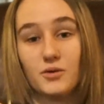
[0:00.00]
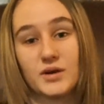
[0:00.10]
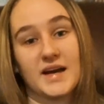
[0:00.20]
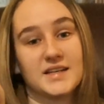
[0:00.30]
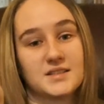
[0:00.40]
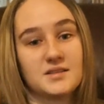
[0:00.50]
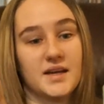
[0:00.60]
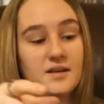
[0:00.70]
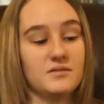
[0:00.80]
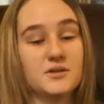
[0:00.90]
you guys
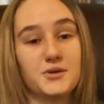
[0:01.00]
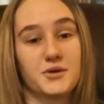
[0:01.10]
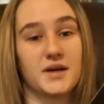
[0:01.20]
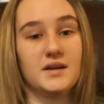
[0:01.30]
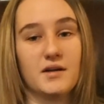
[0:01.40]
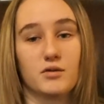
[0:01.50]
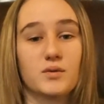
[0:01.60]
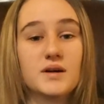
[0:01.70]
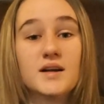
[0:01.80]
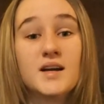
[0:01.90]
and Loot Crate,
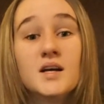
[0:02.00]
everyone.